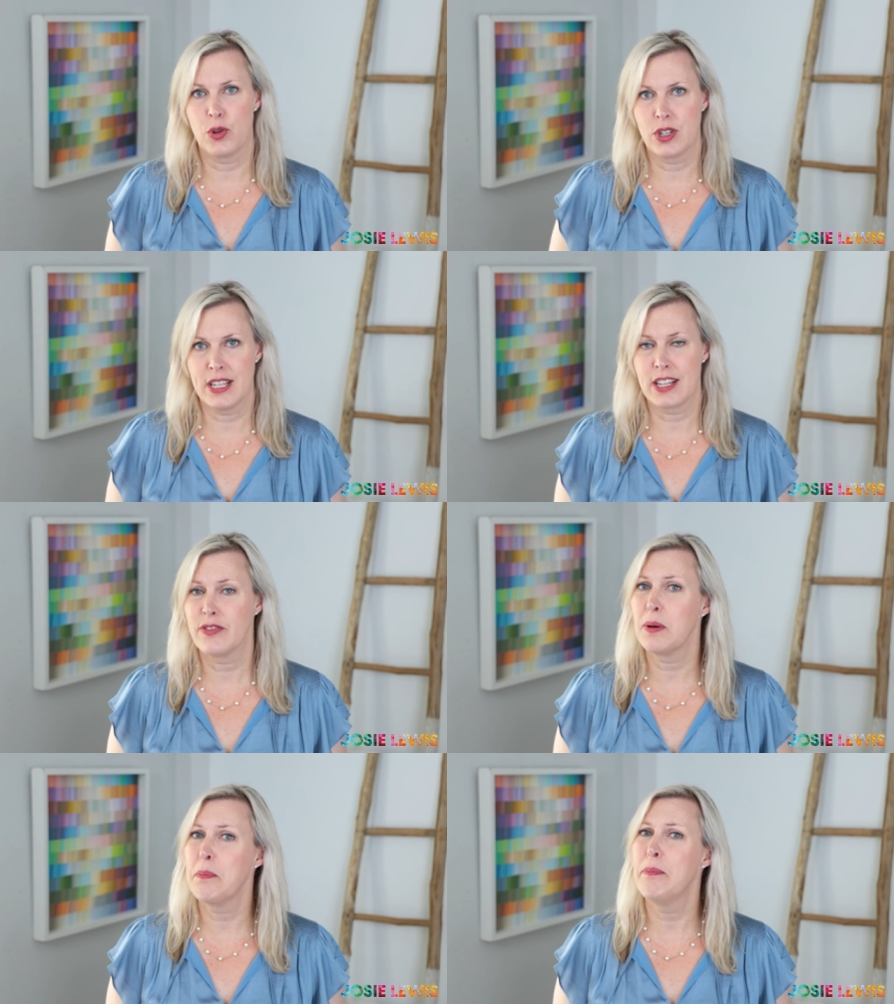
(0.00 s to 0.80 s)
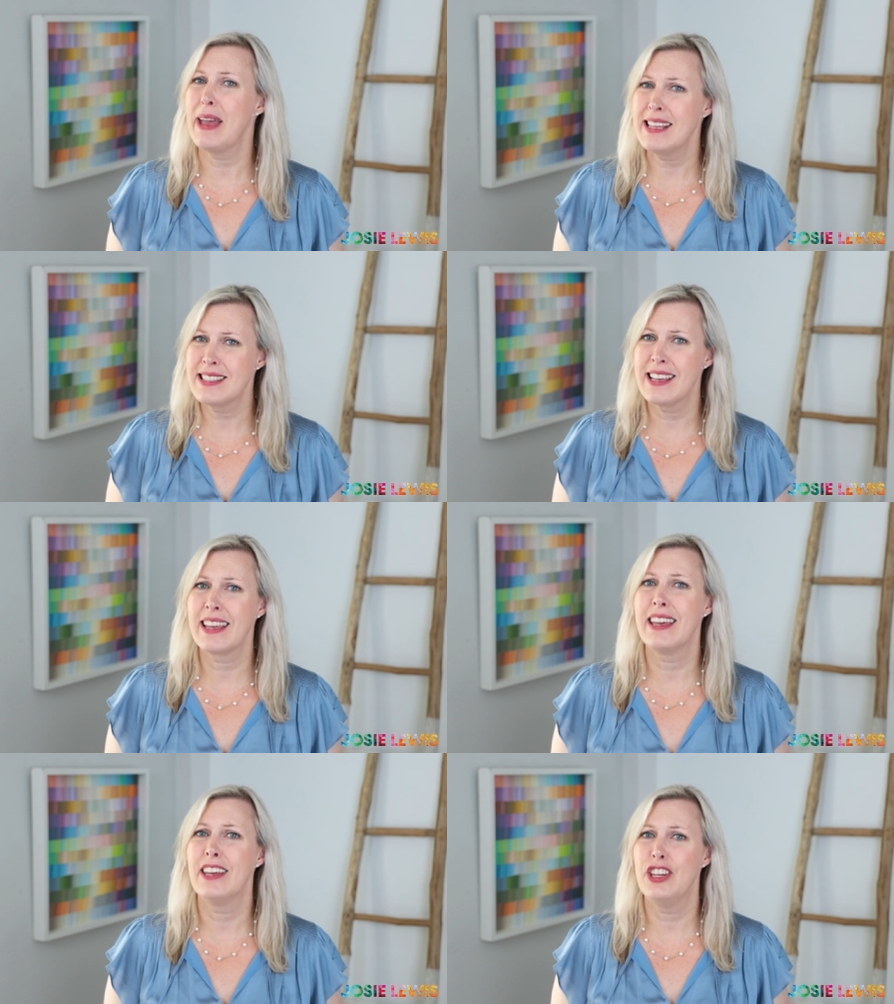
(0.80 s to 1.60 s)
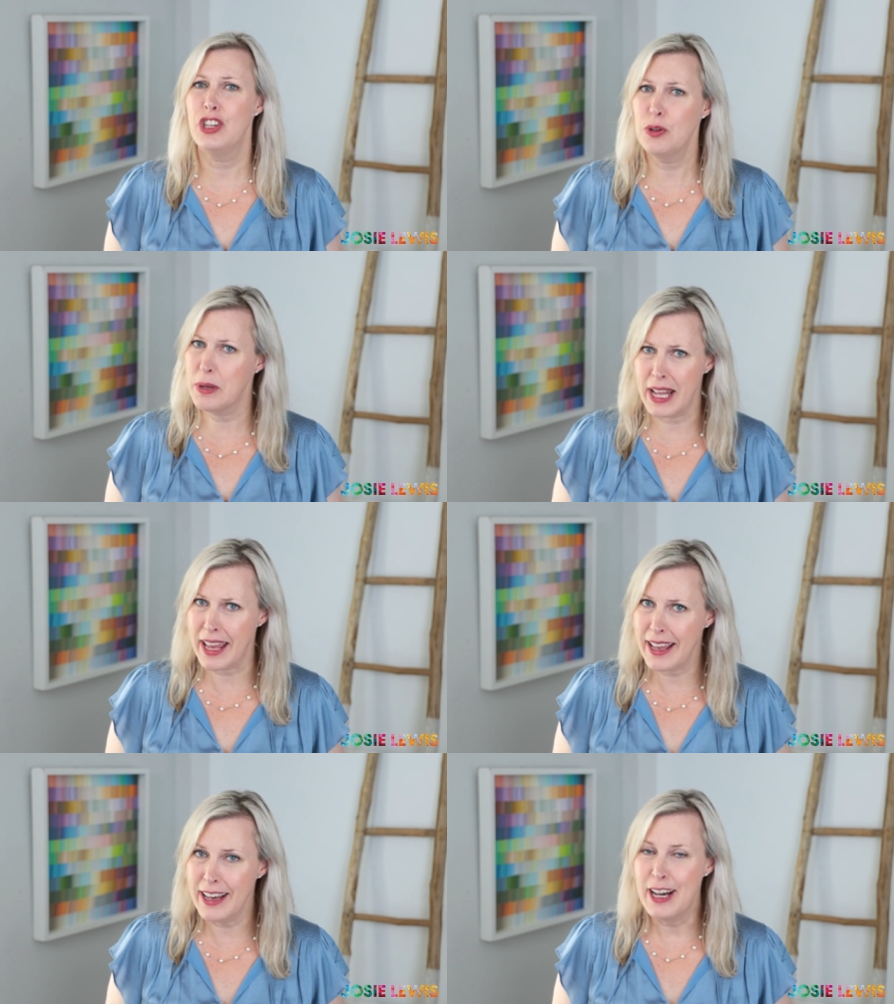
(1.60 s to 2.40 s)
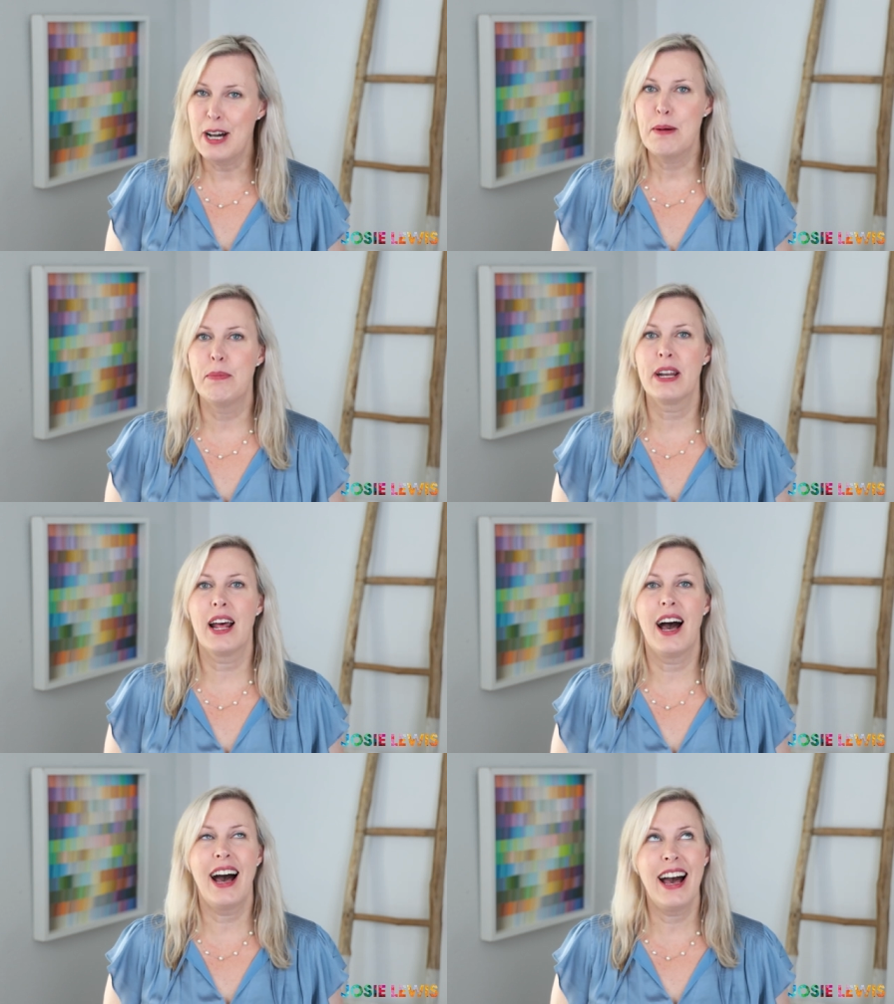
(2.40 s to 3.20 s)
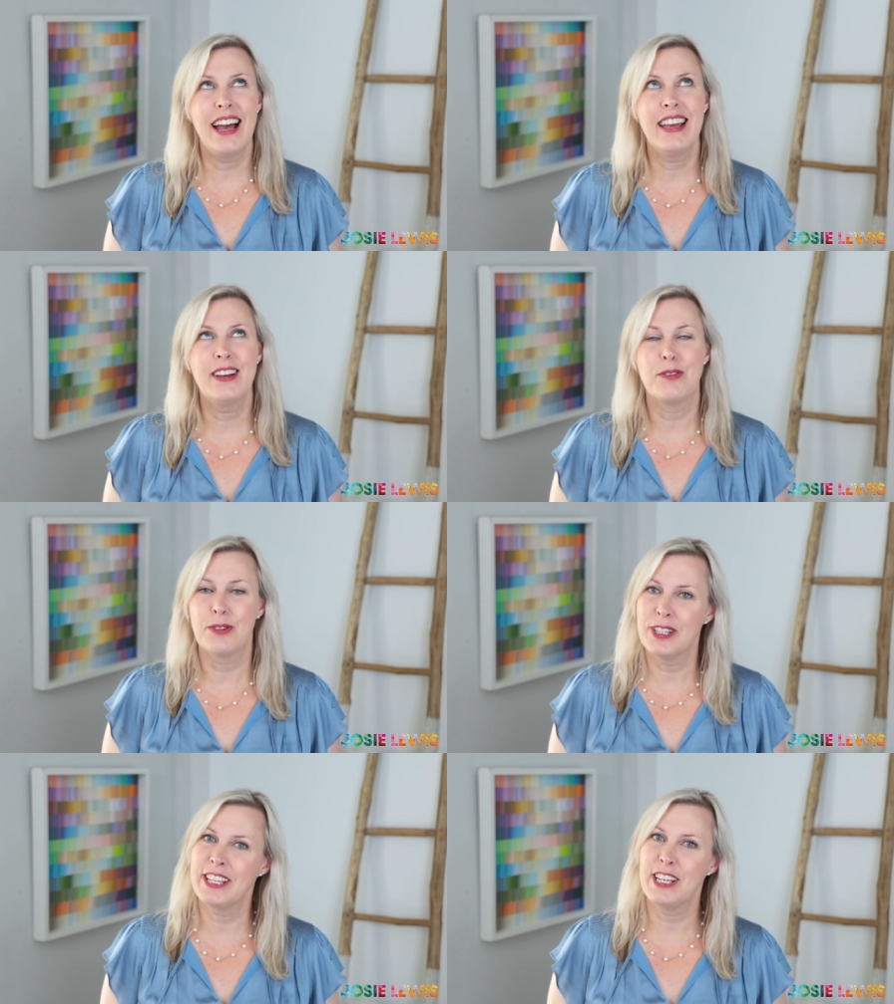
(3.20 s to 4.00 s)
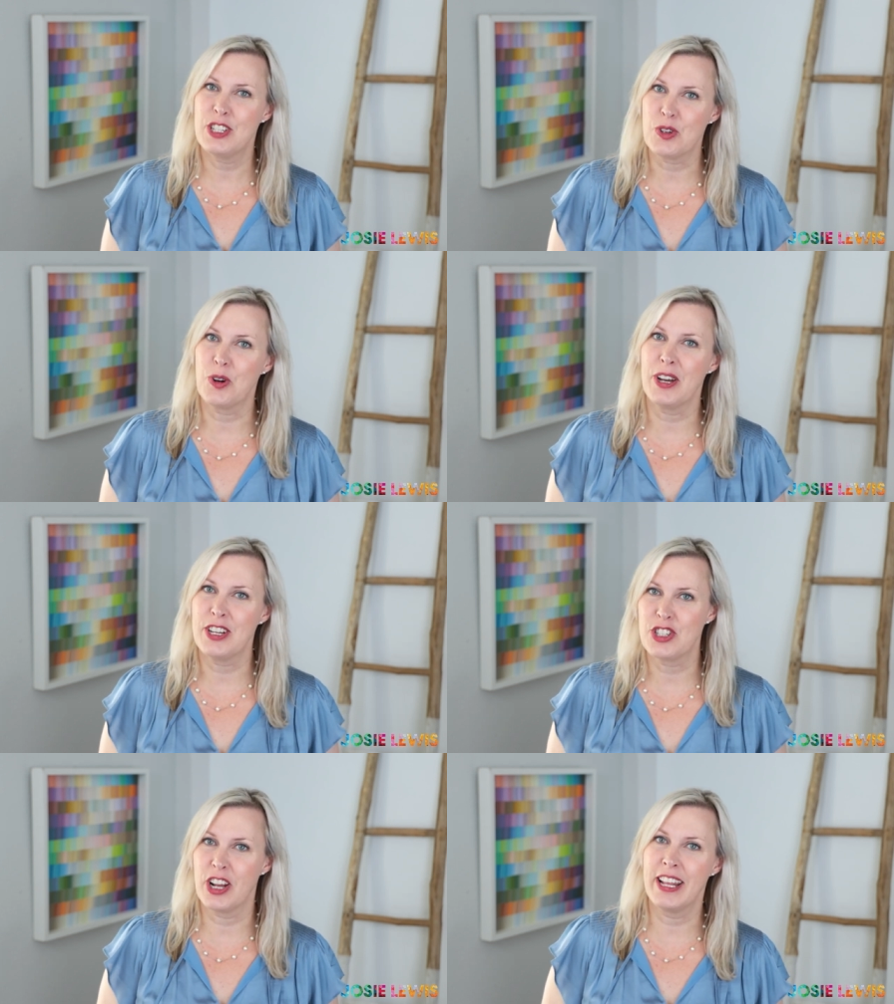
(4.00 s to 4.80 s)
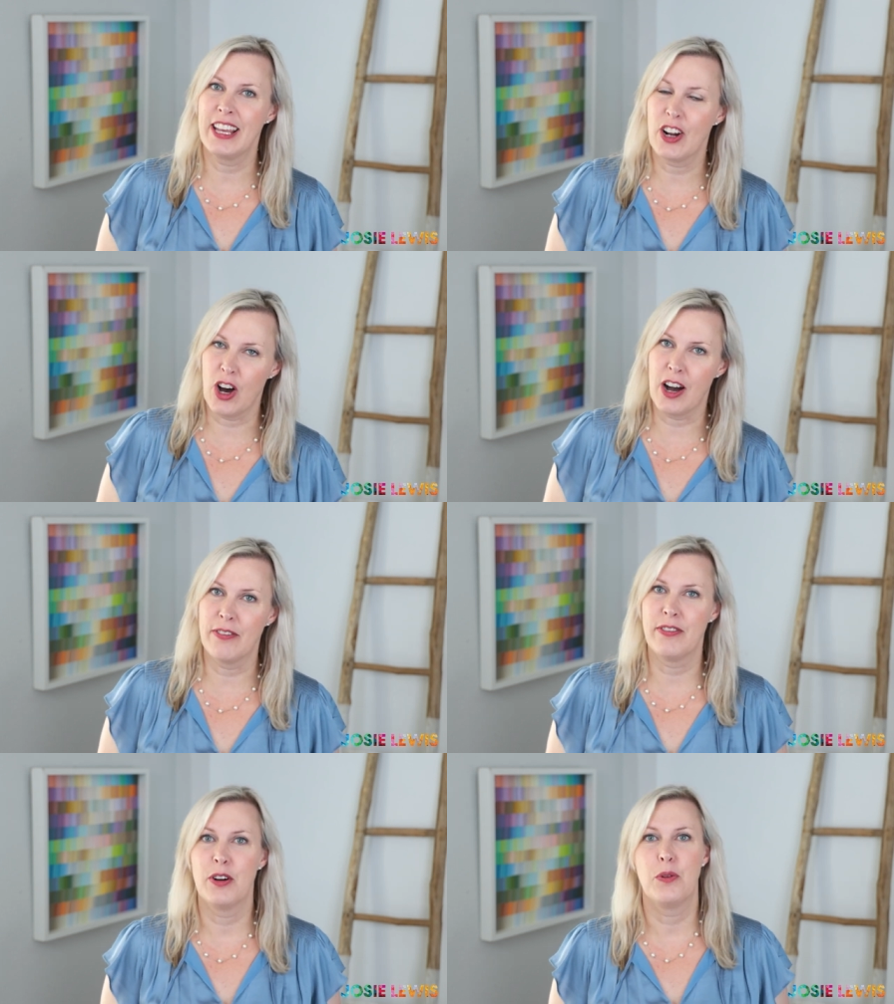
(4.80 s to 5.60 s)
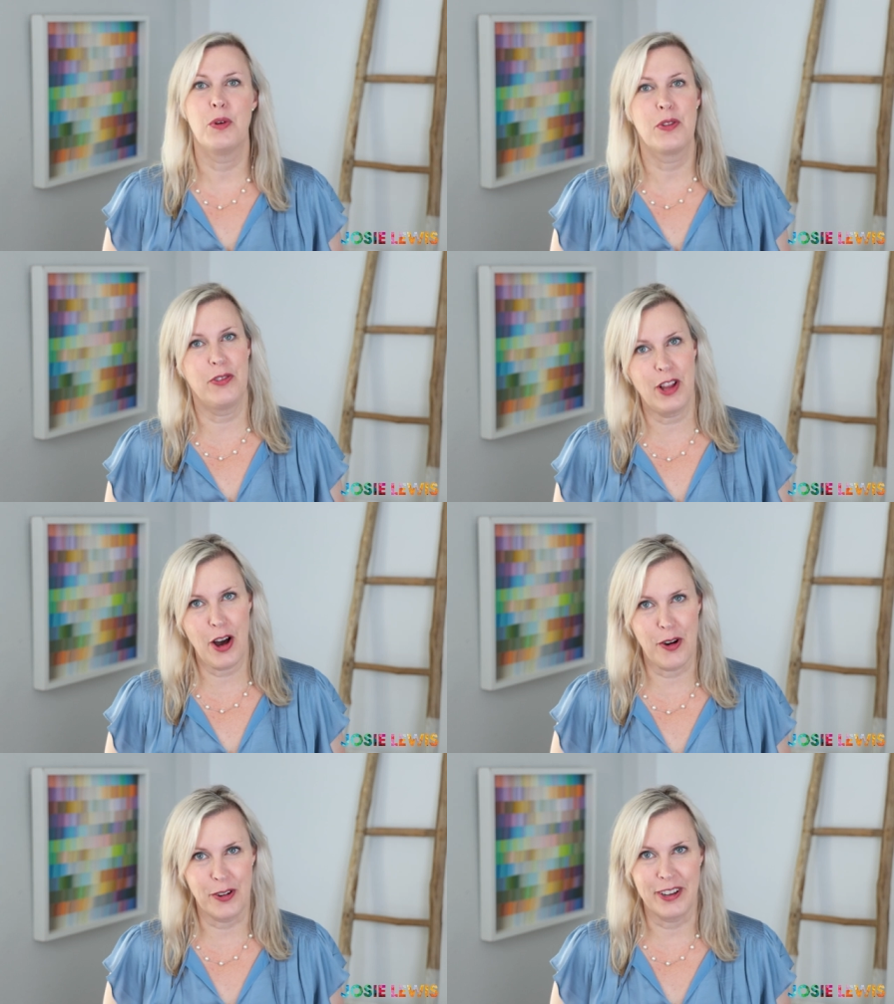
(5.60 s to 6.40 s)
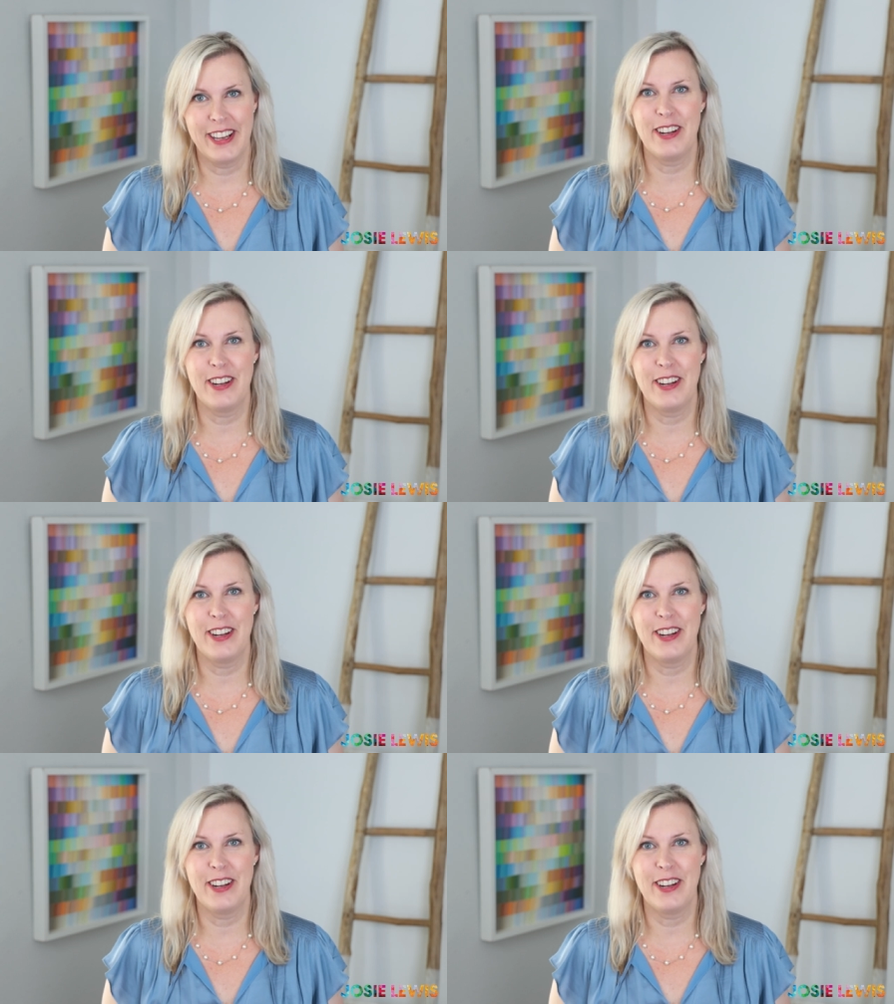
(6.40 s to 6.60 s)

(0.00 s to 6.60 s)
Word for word: cortex for basic humaning, but I really enjoy shutting it off with flow.